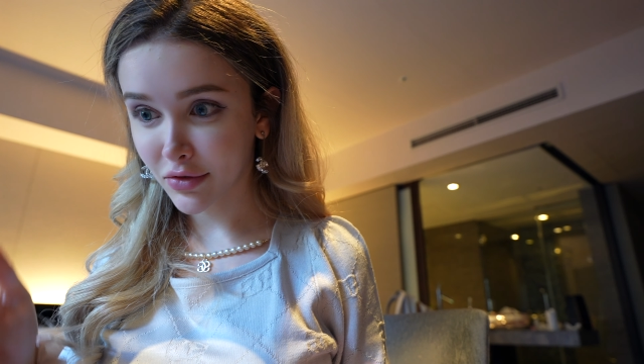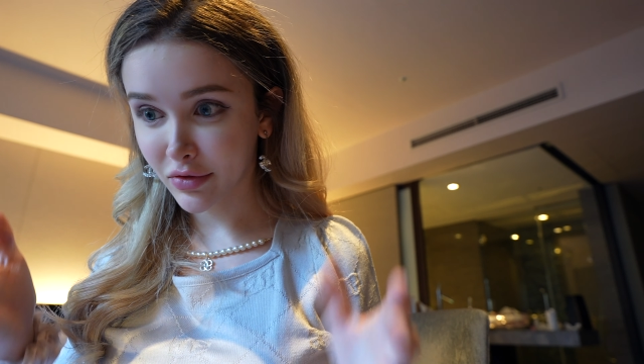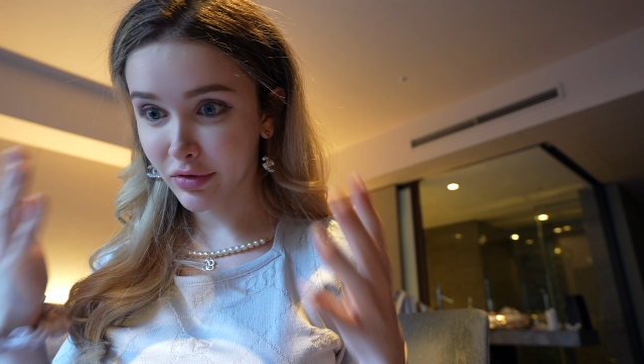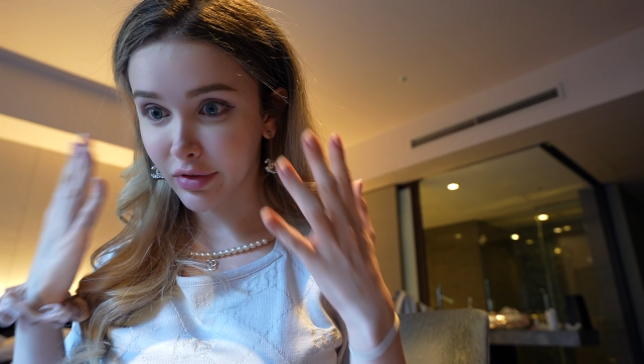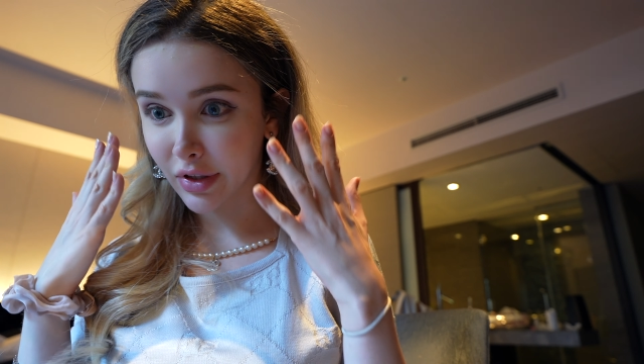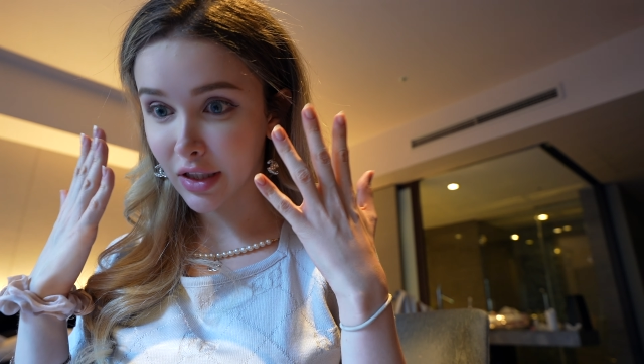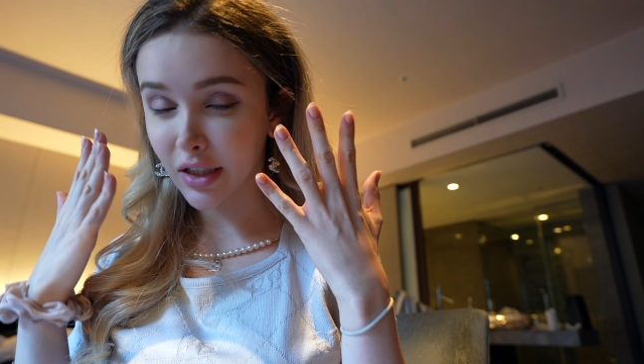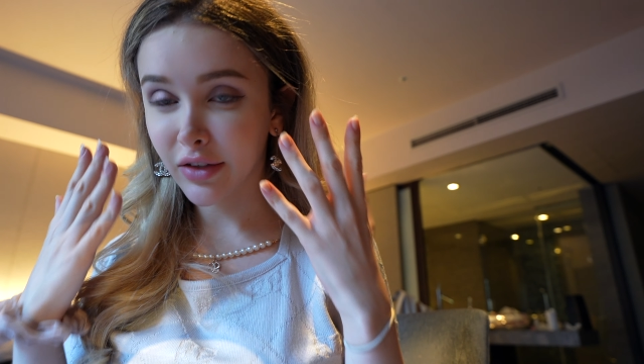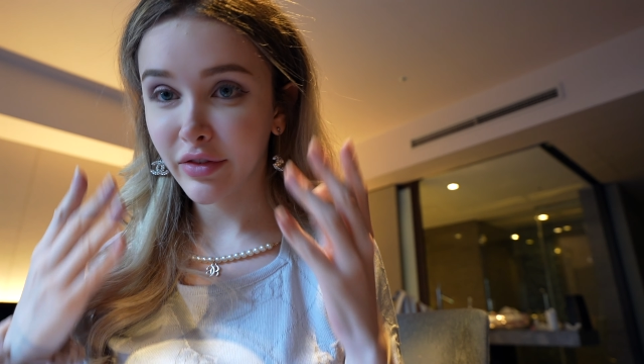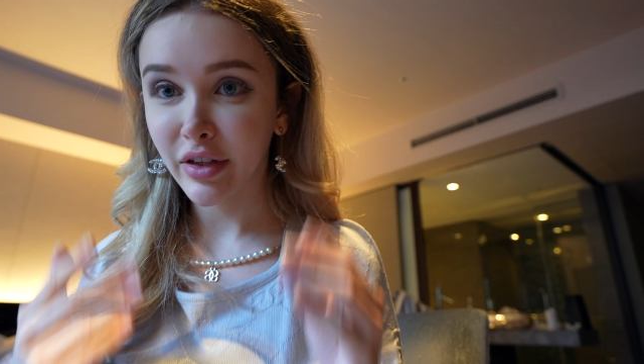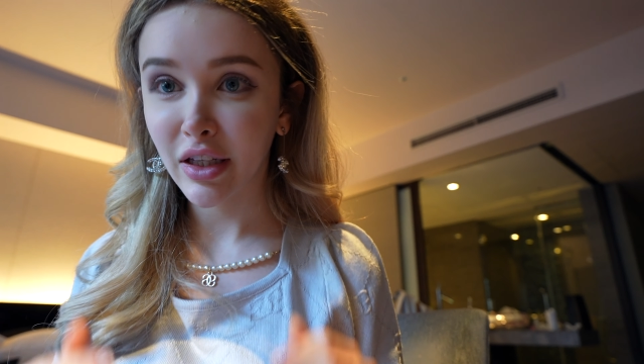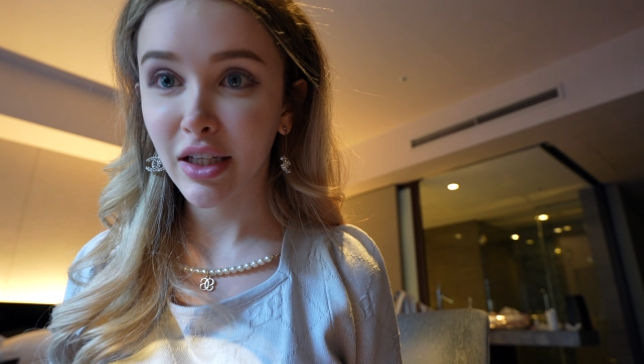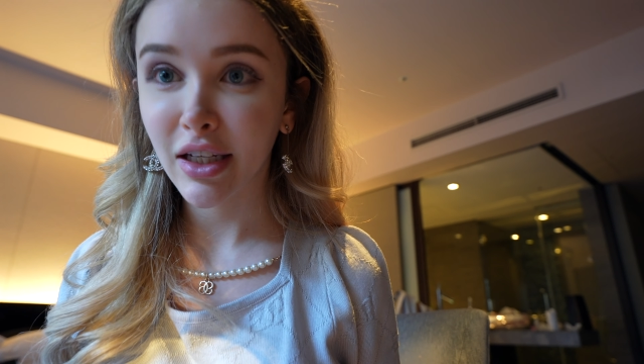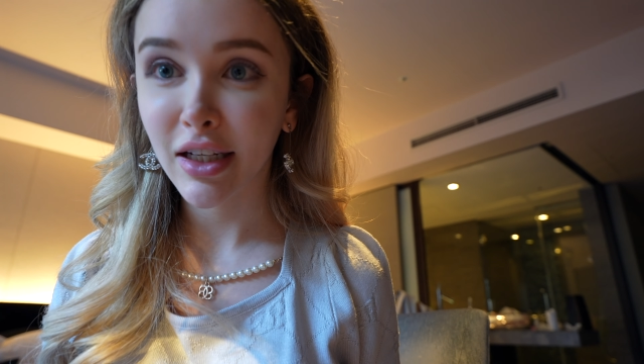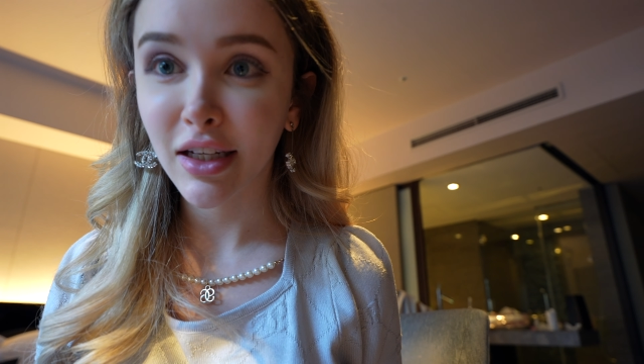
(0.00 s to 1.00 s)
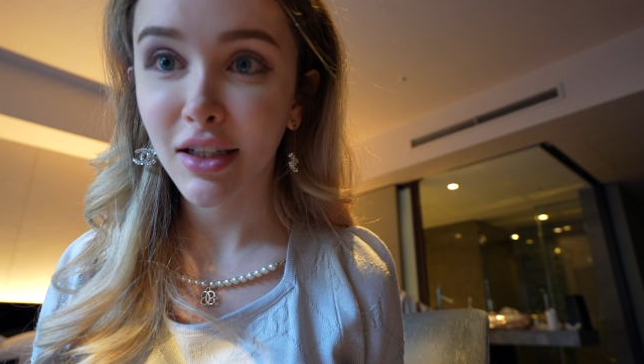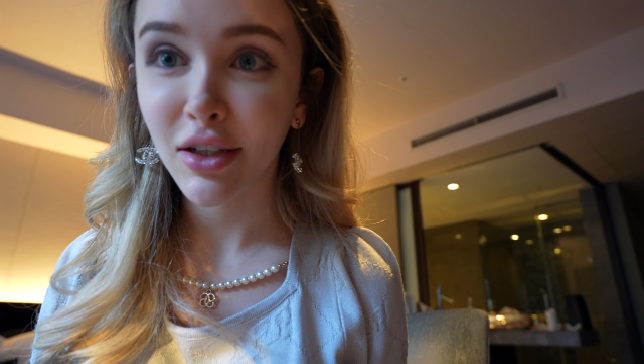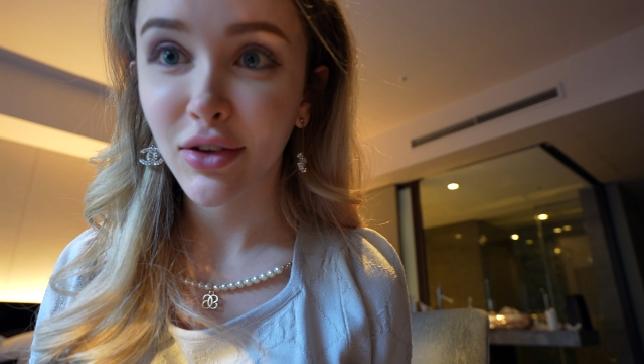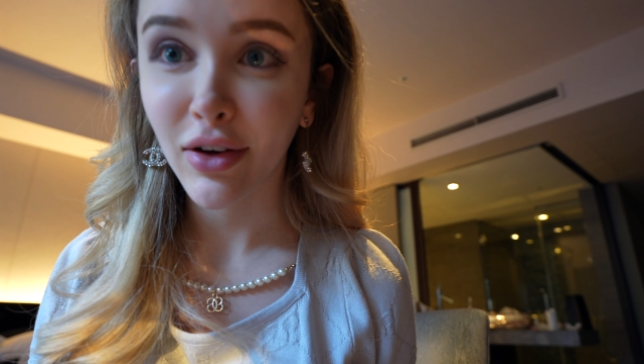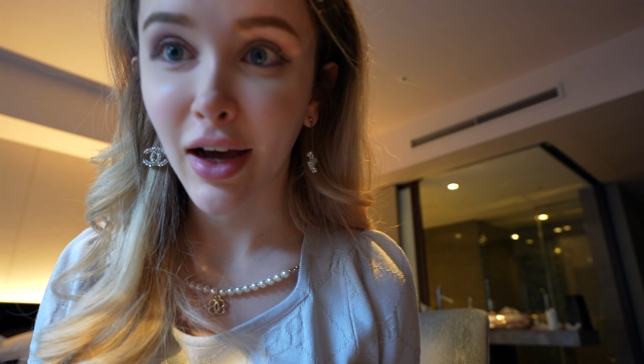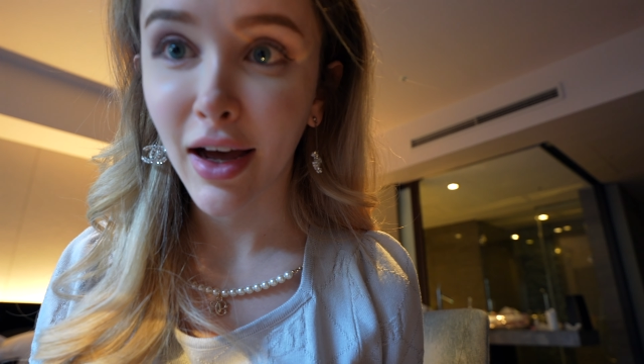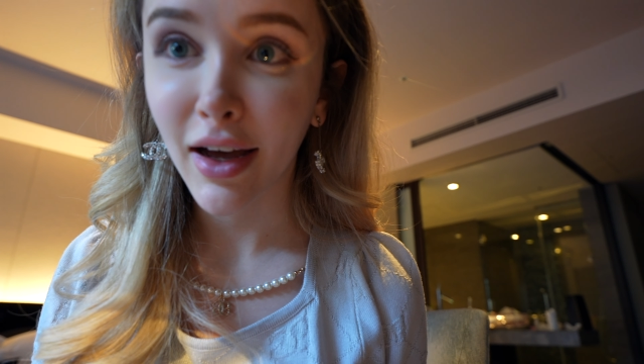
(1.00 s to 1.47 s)
really, really good, you
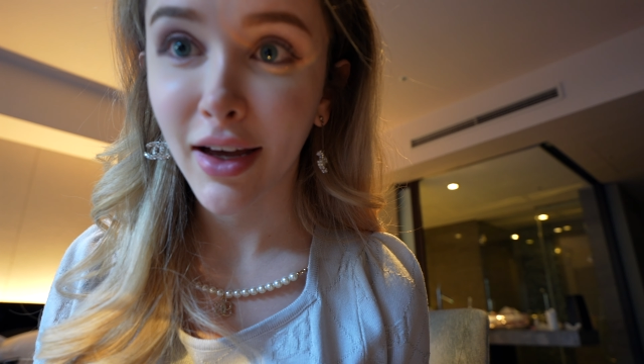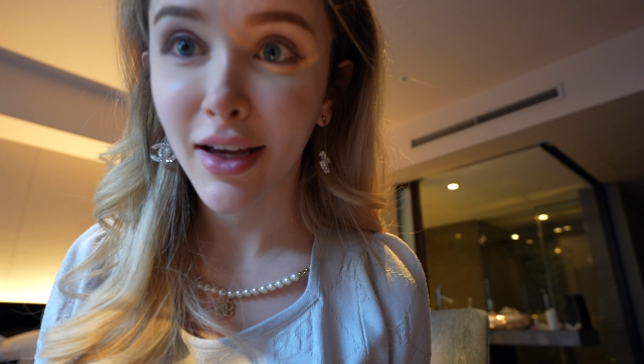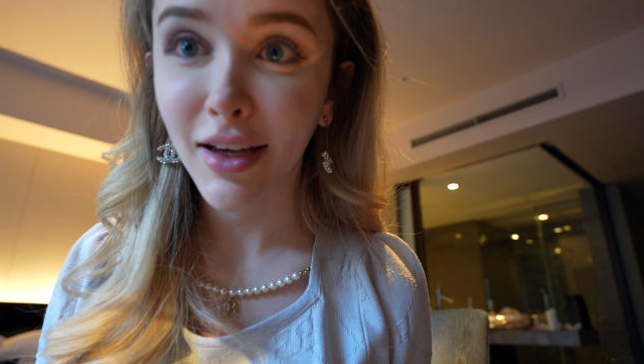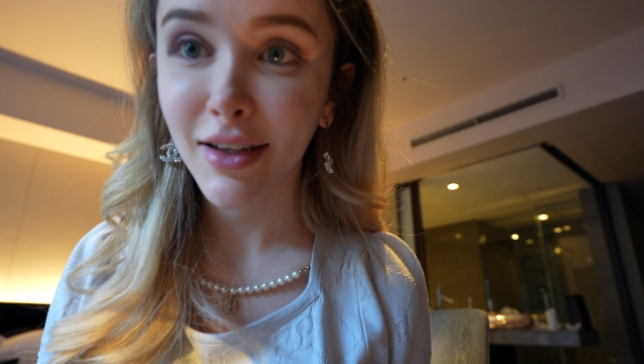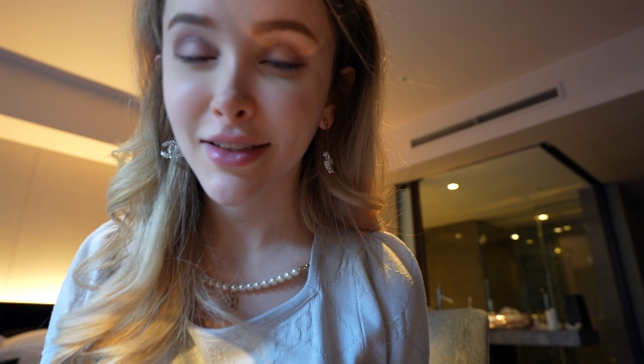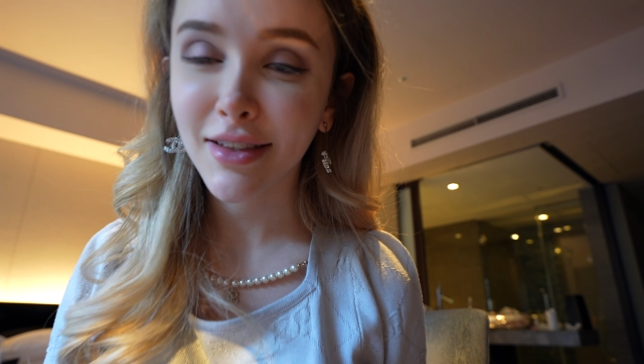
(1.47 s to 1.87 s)
guys.